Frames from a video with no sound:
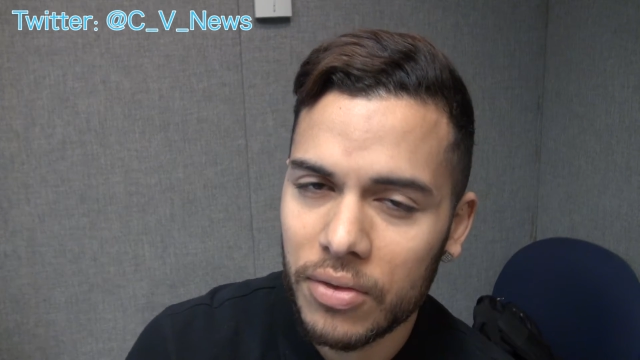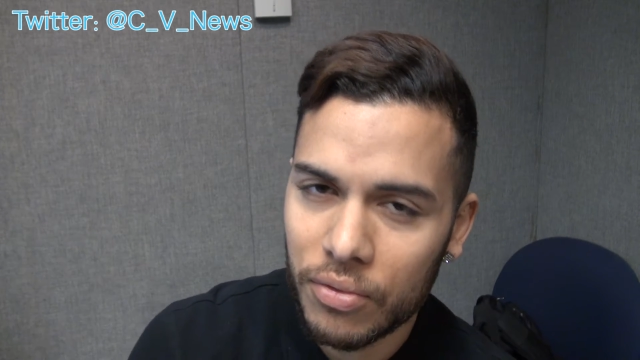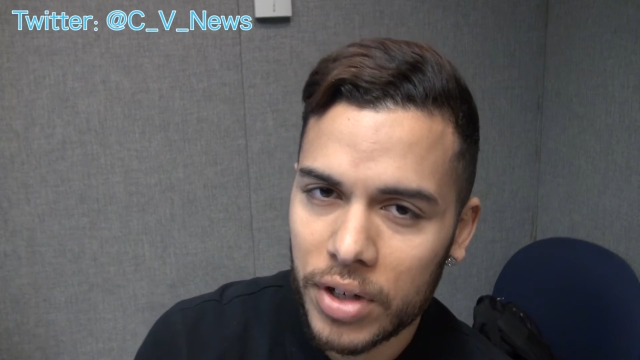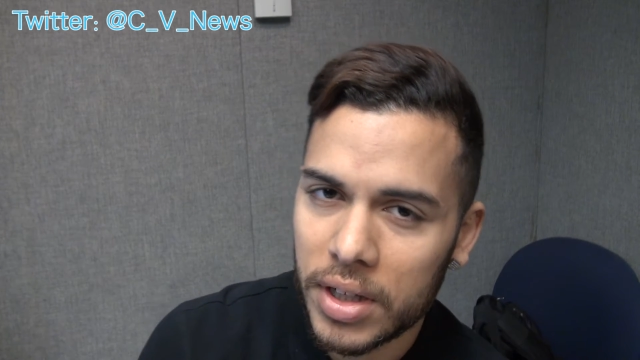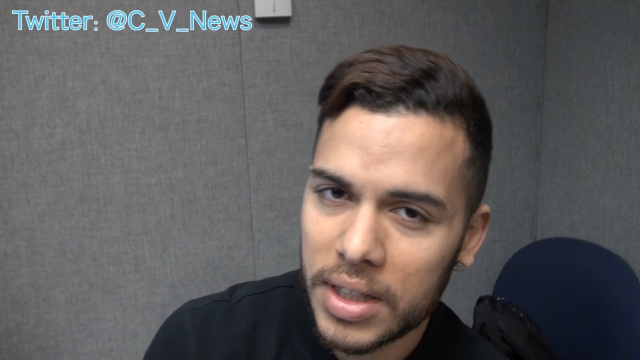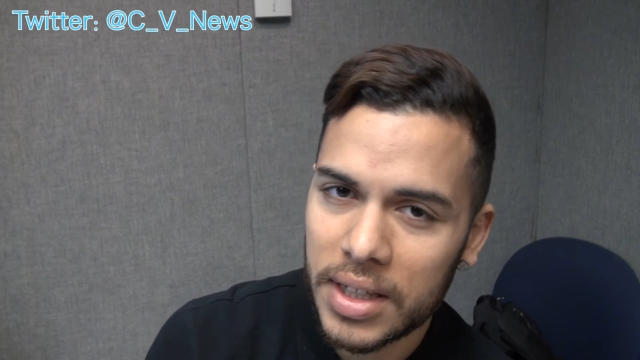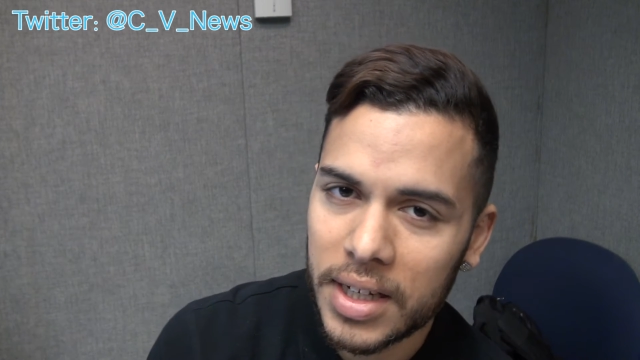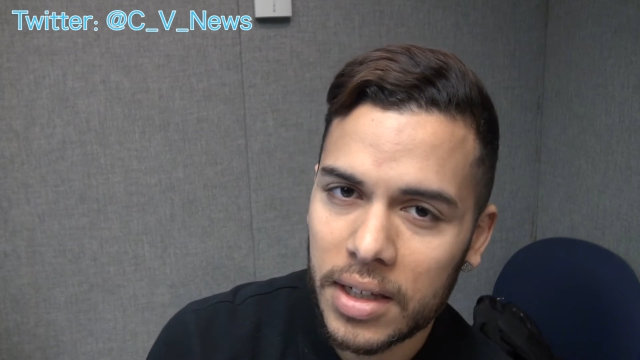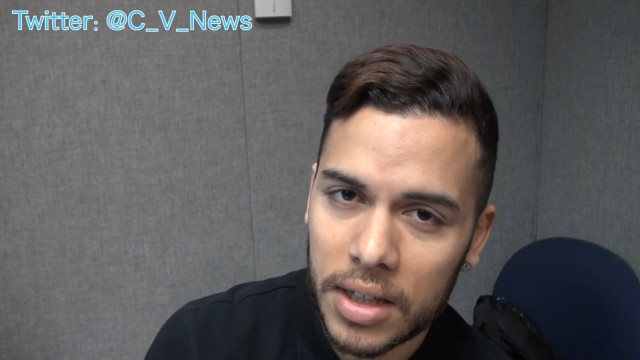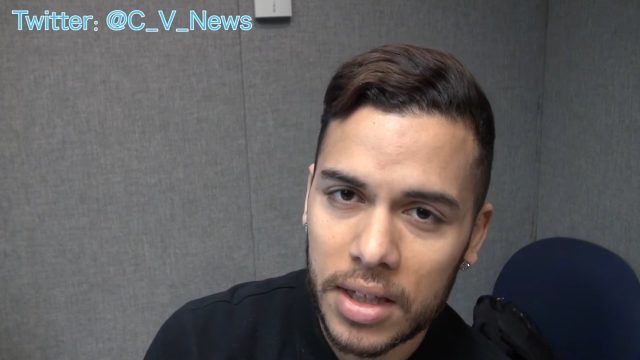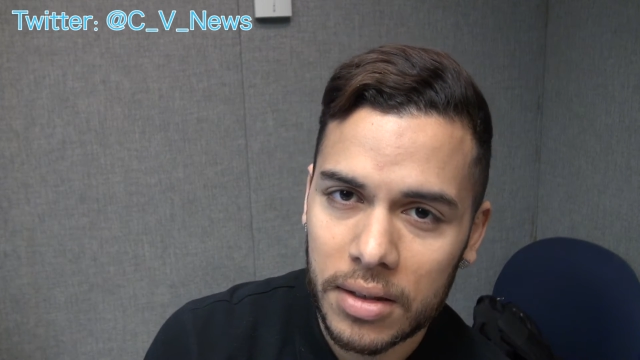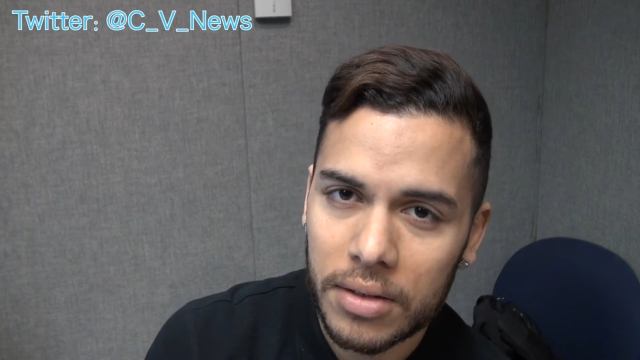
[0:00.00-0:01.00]
really
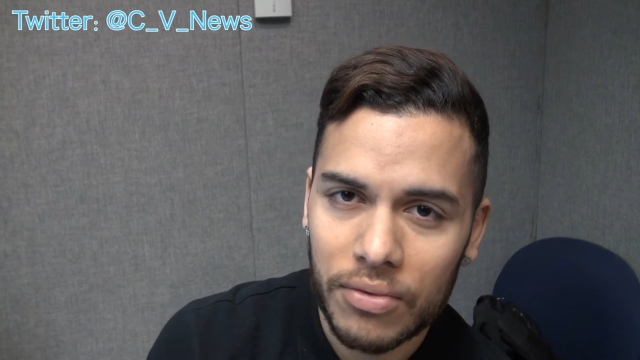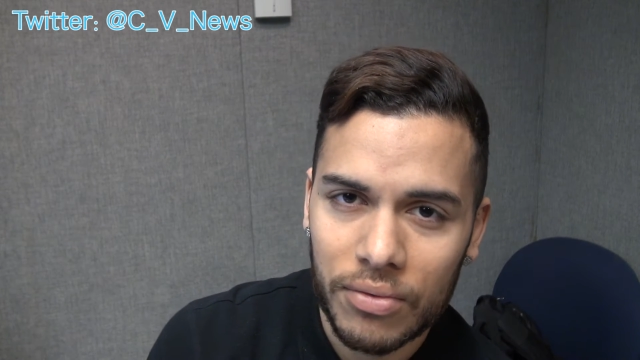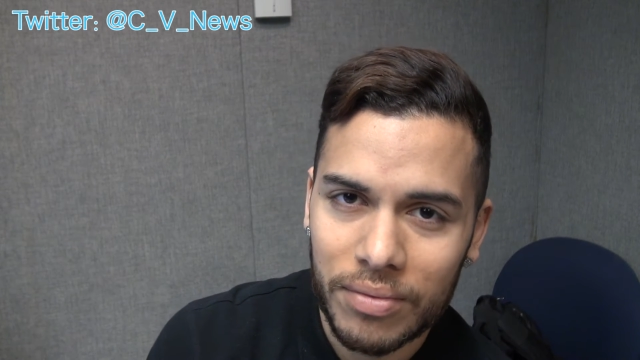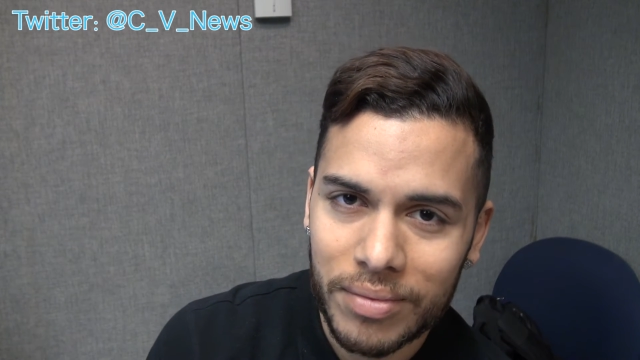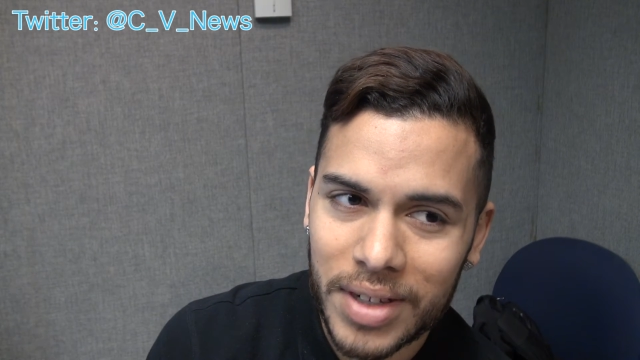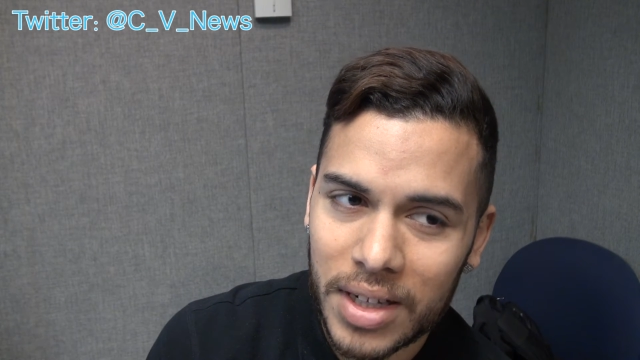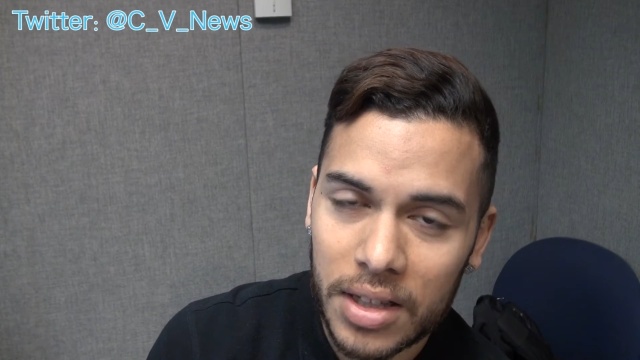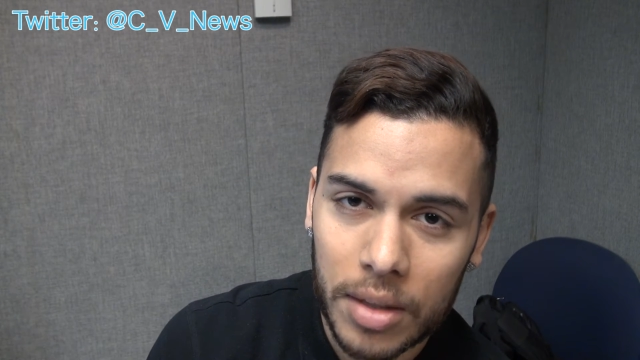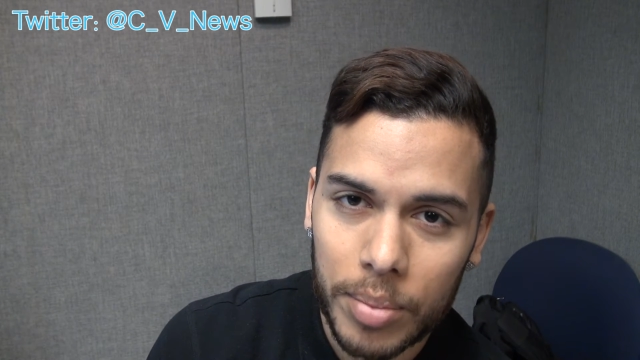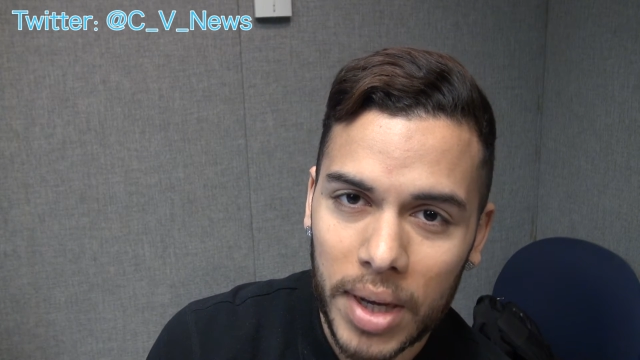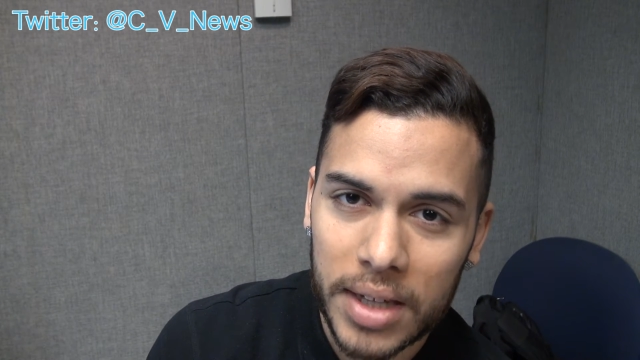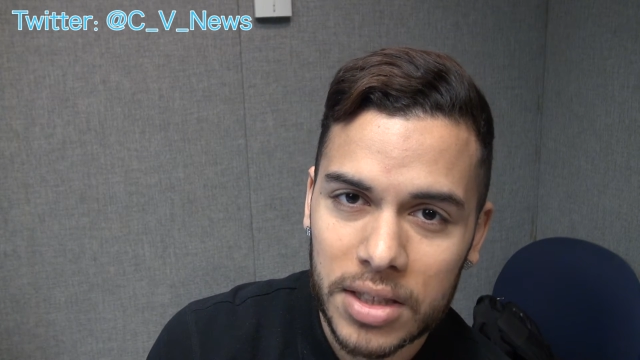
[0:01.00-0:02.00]
nearly
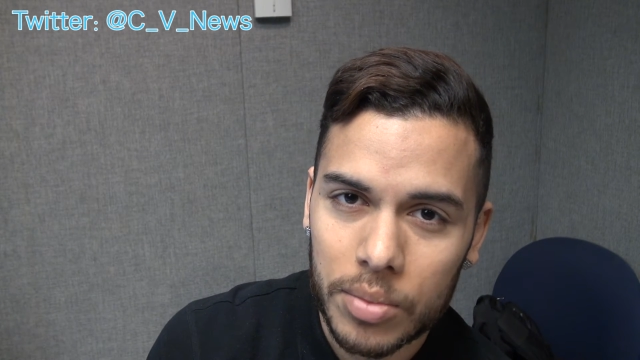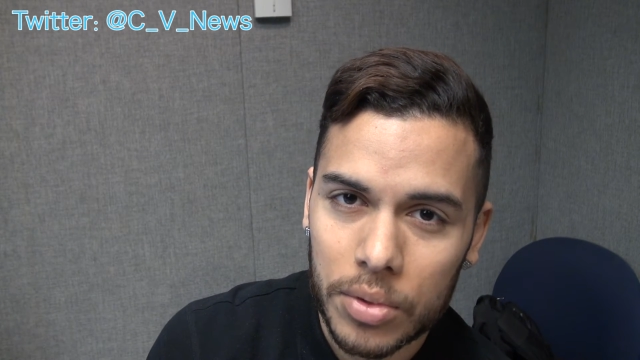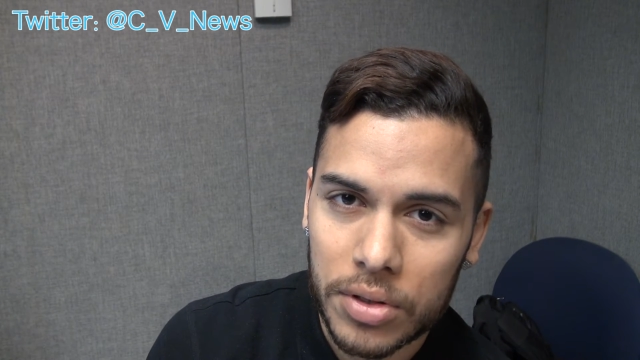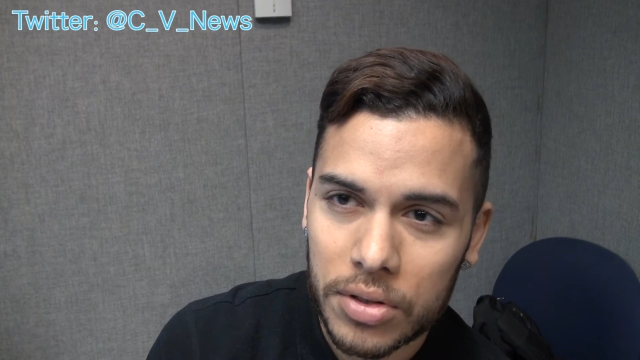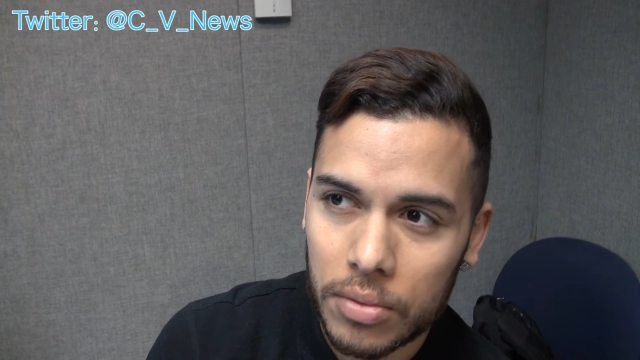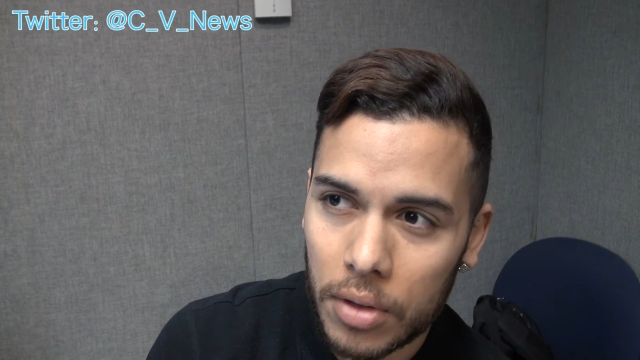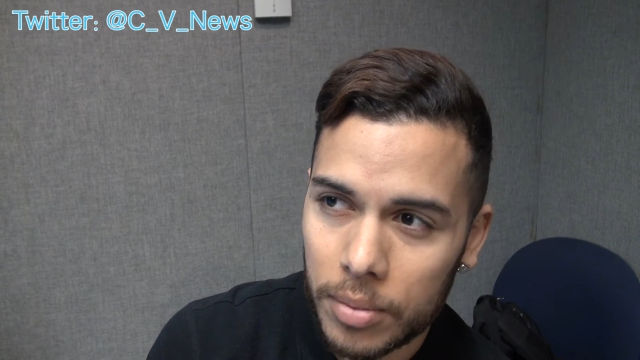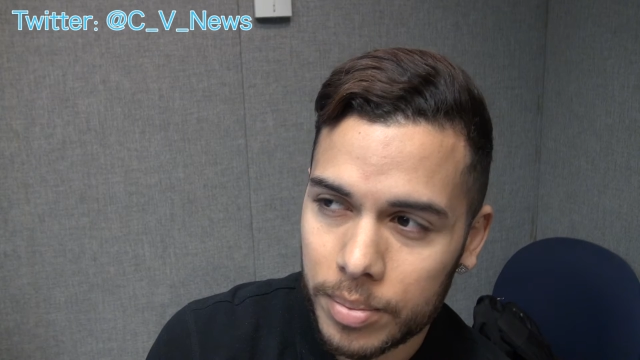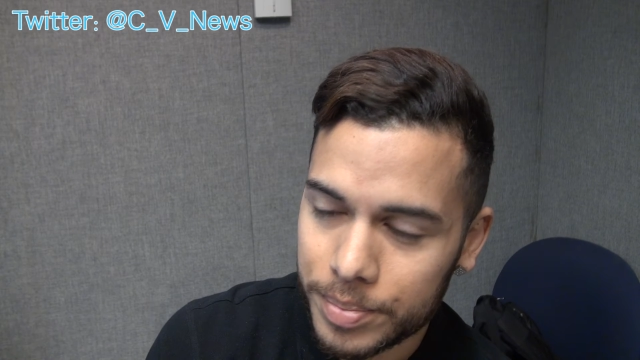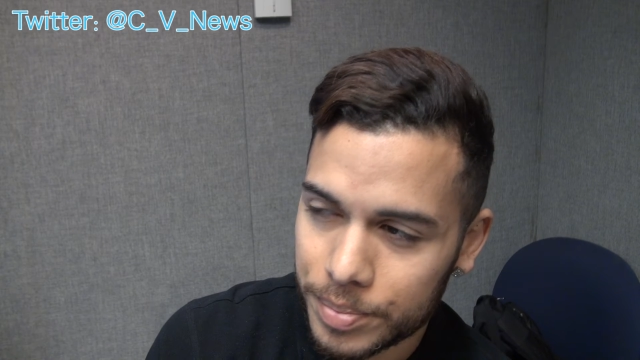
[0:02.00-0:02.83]
impossible to